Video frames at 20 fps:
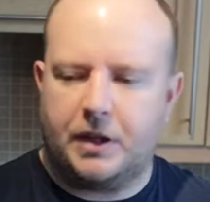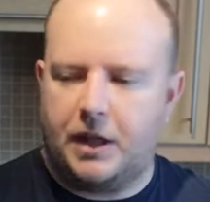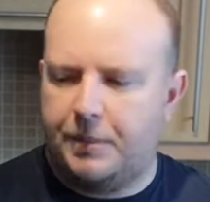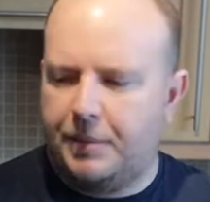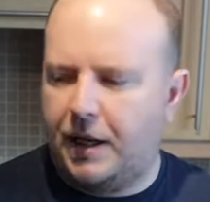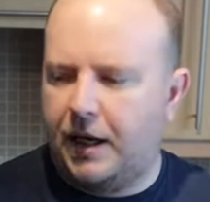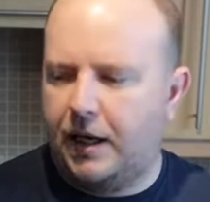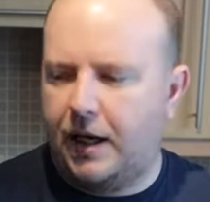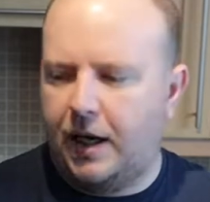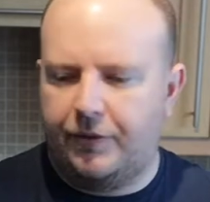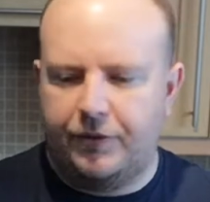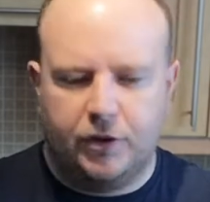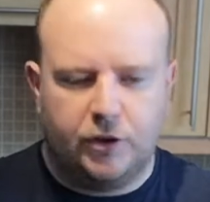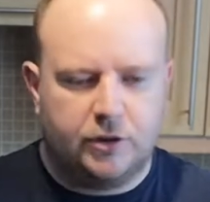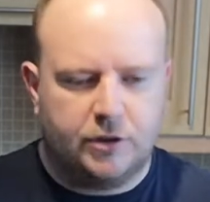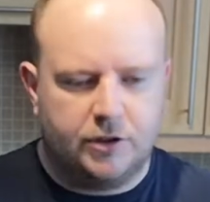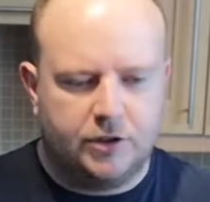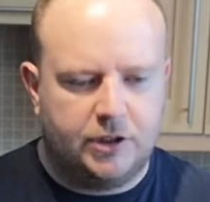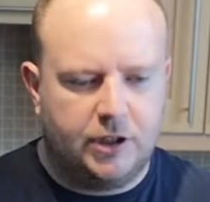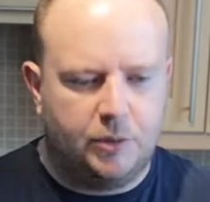I might have a
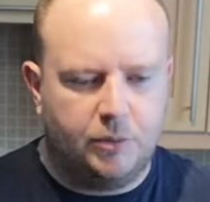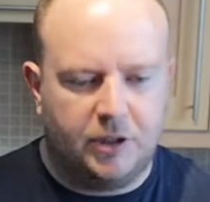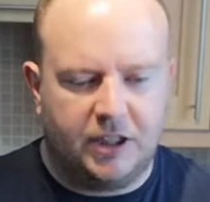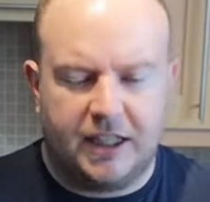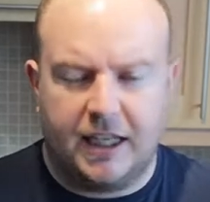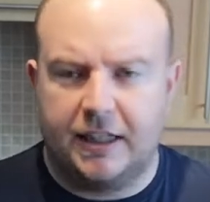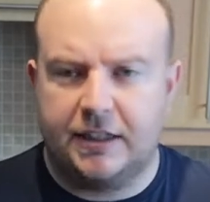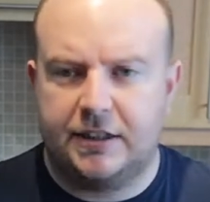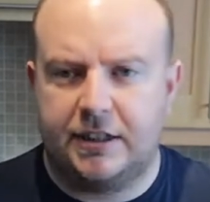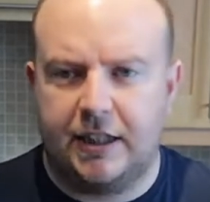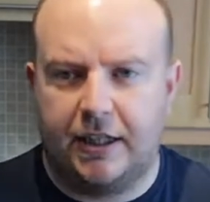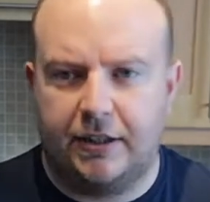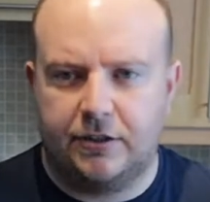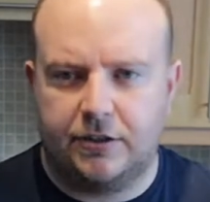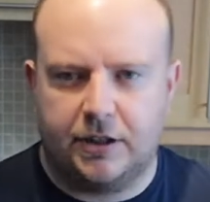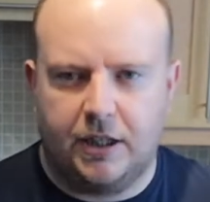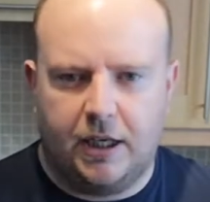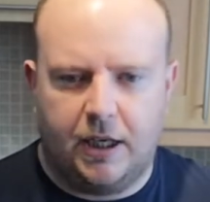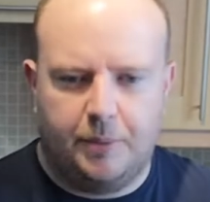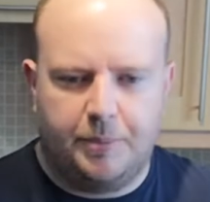look and see what the guest
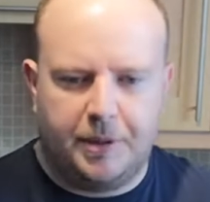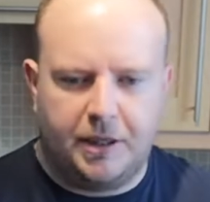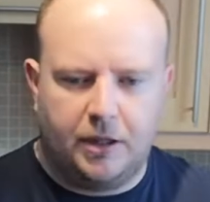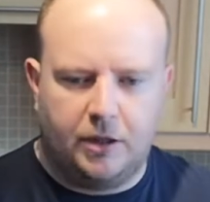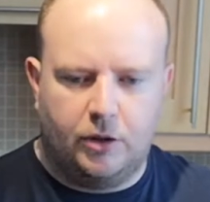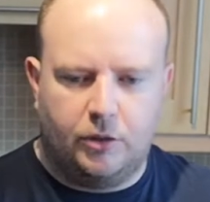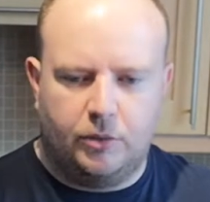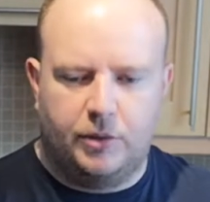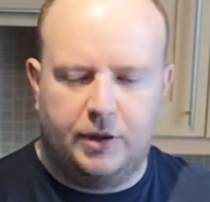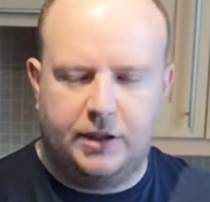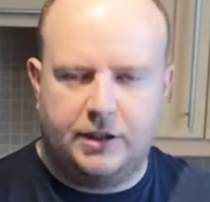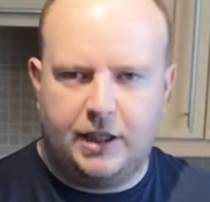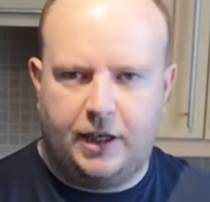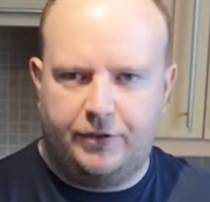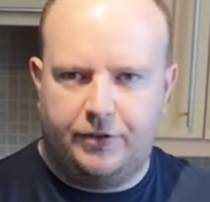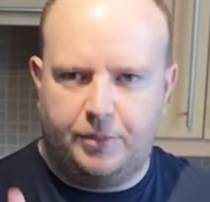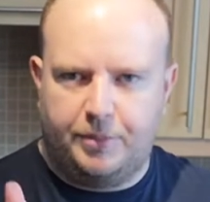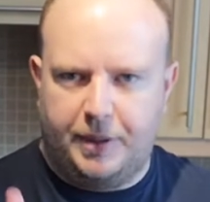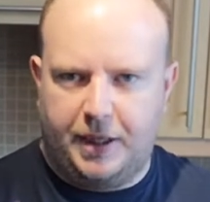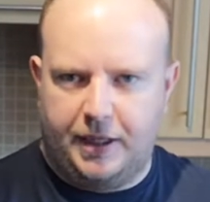ales are, but I'll always
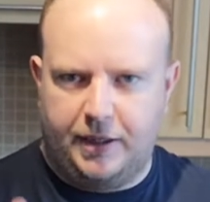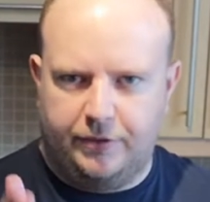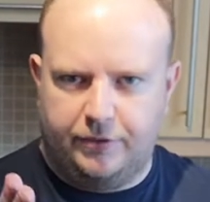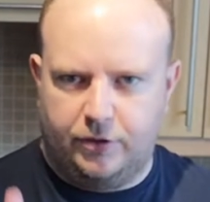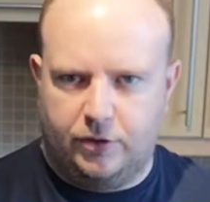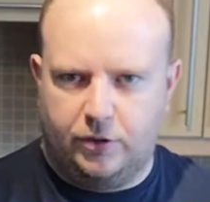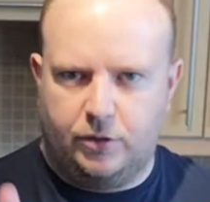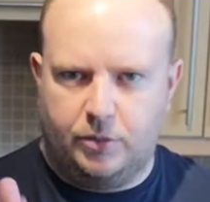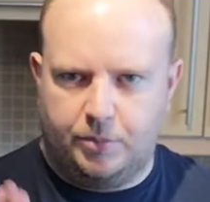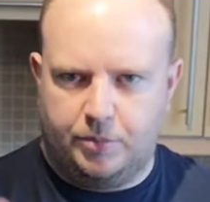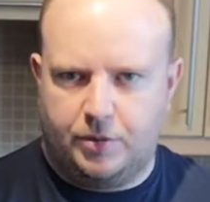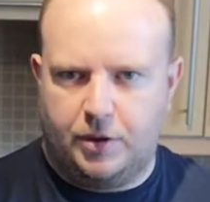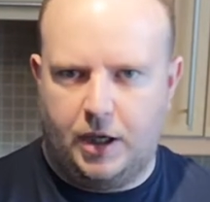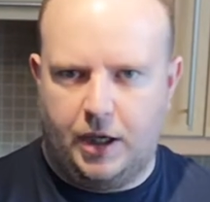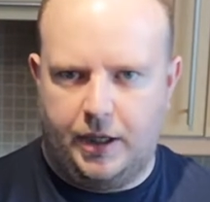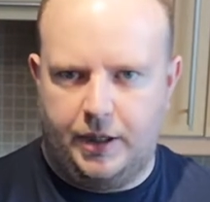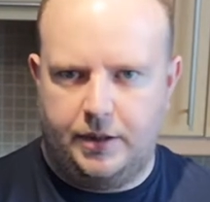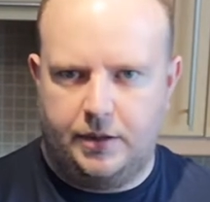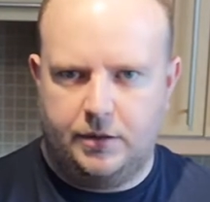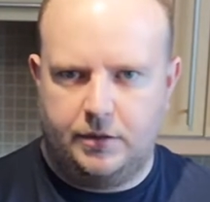have a pint of London
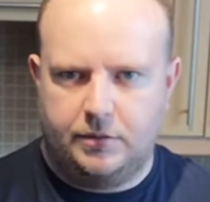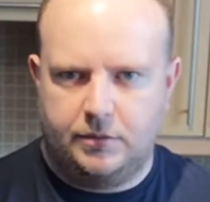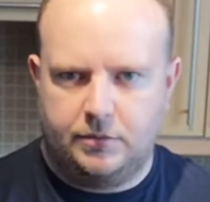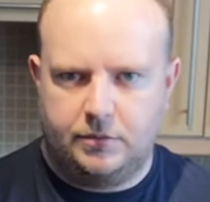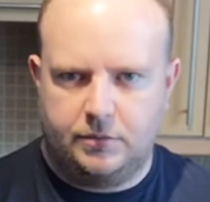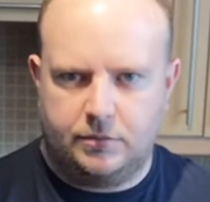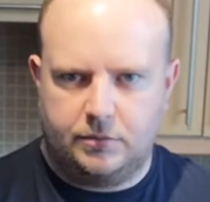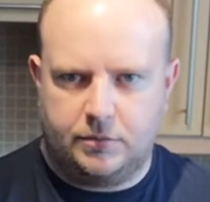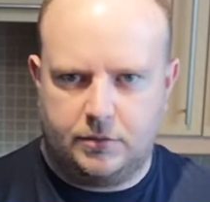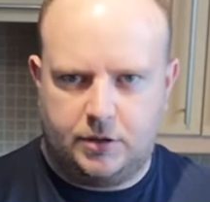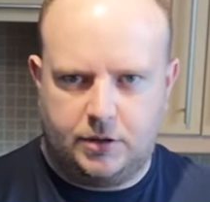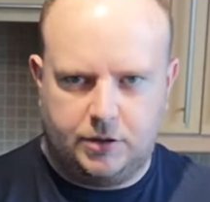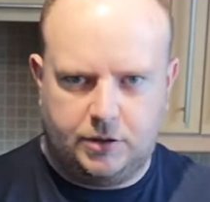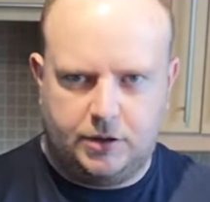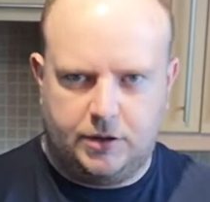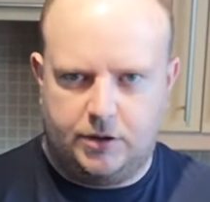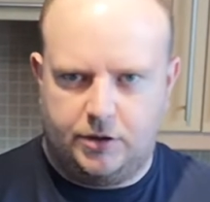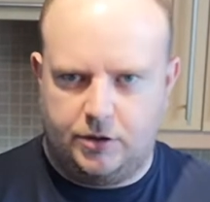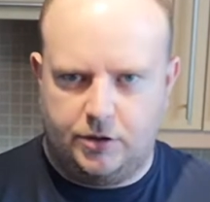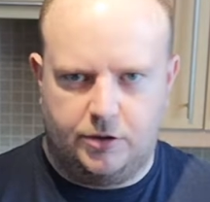Pride, because
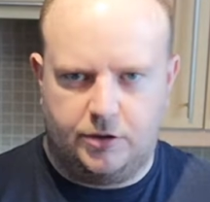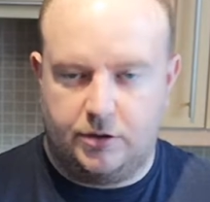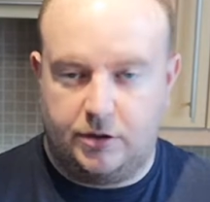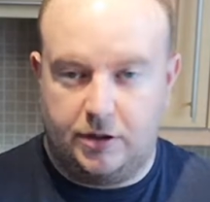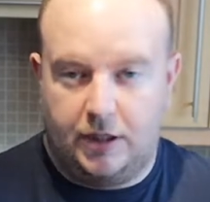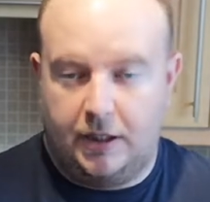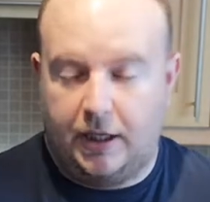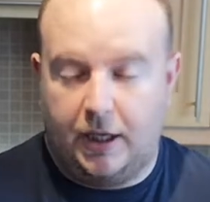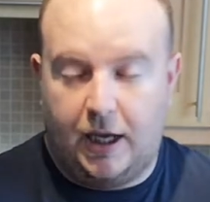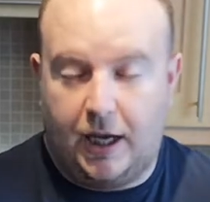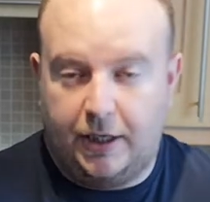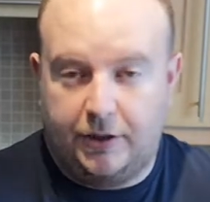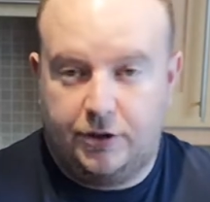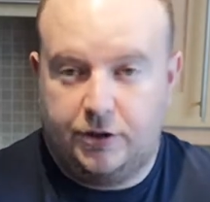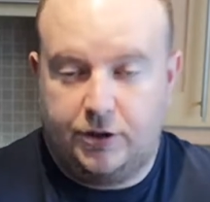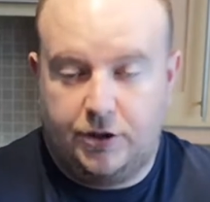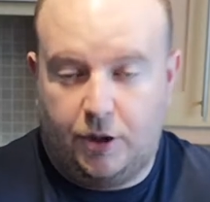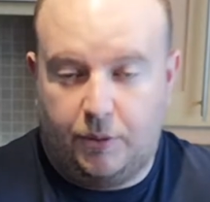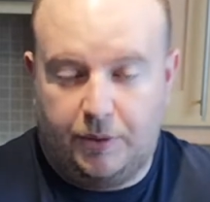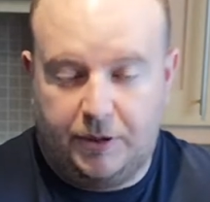it's just, I
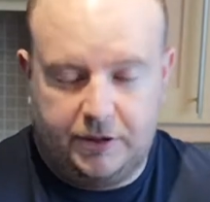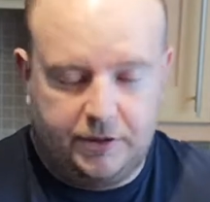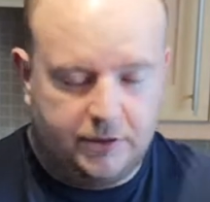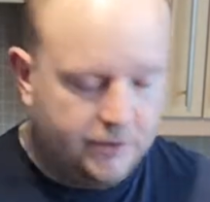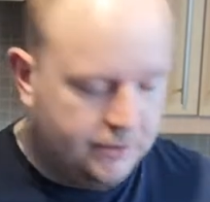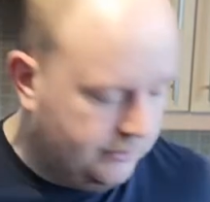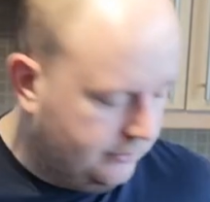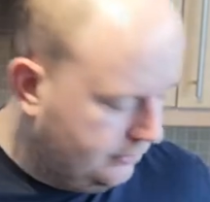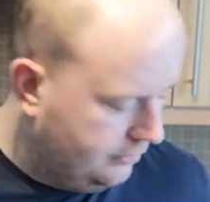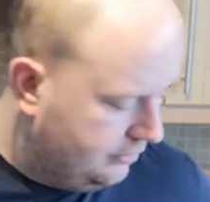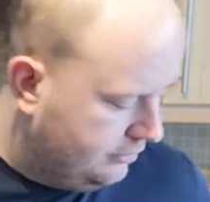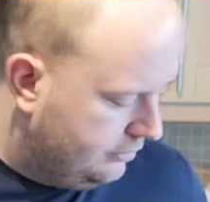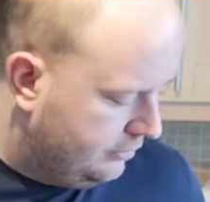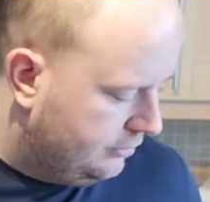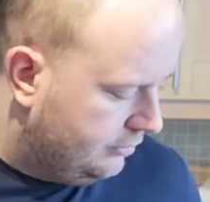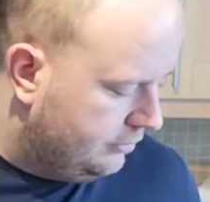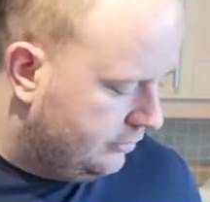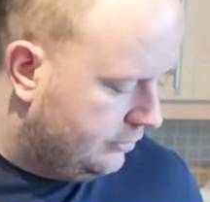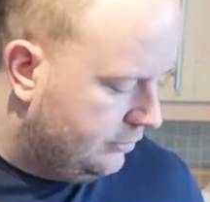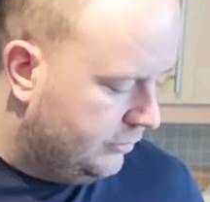just know it's
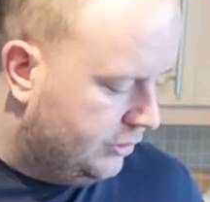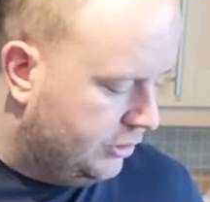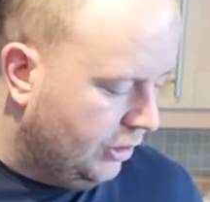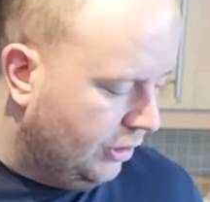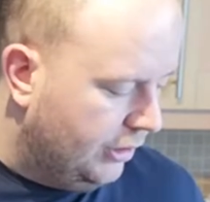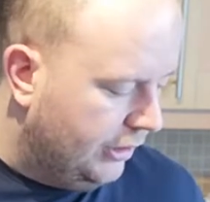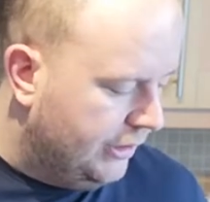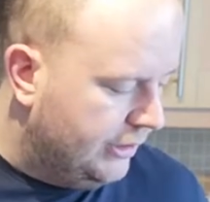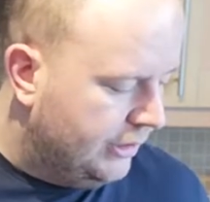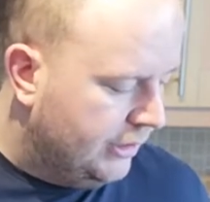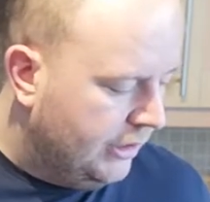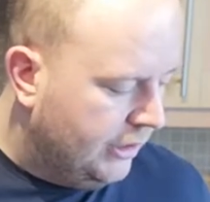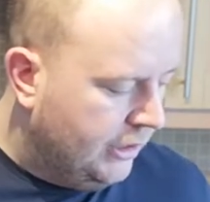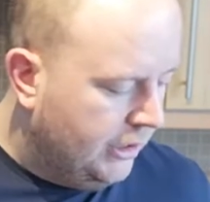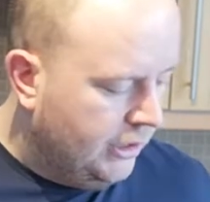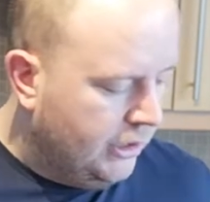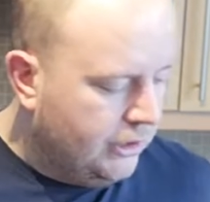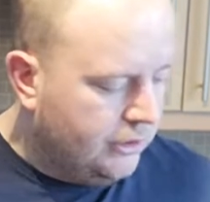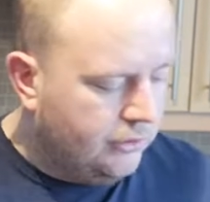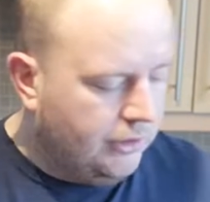solid.
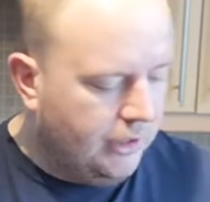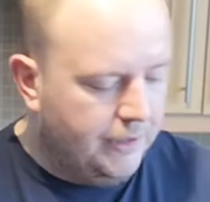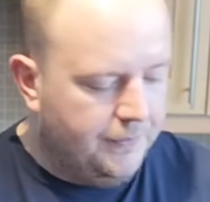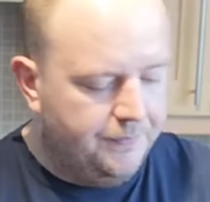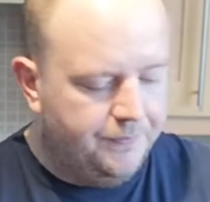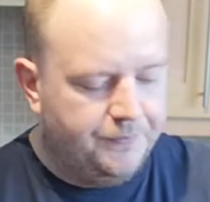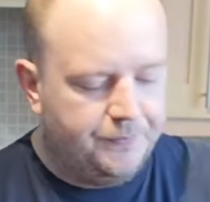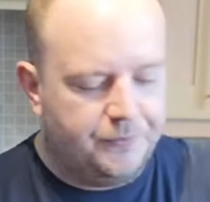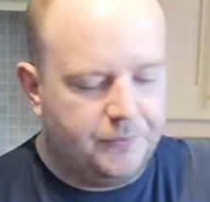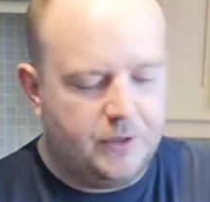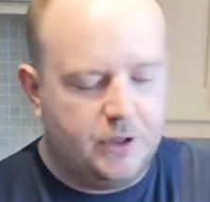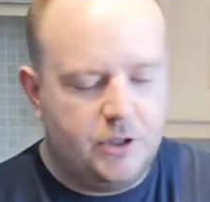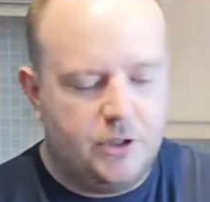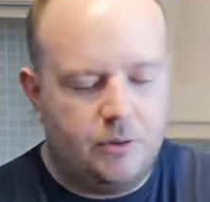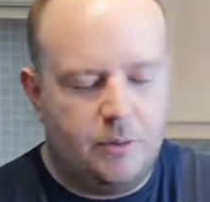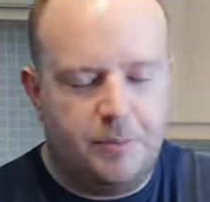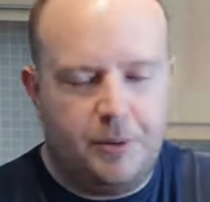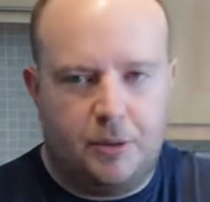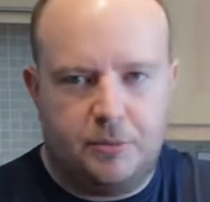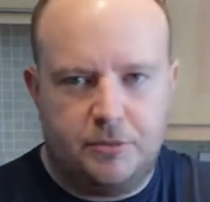Right,
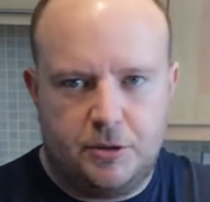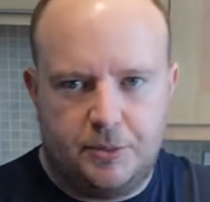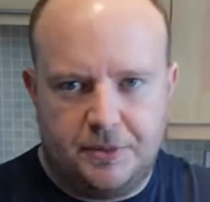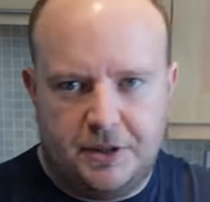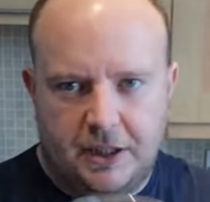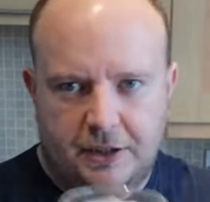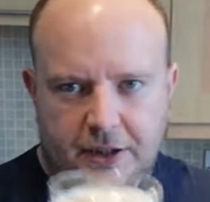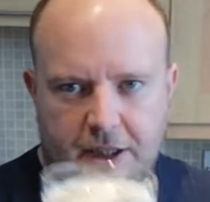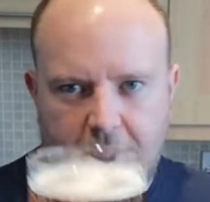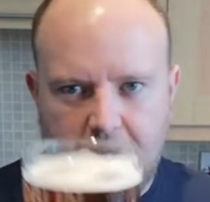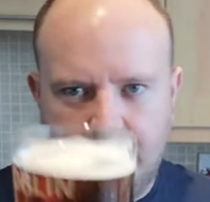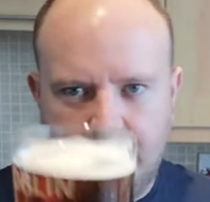should we bottoms up and down the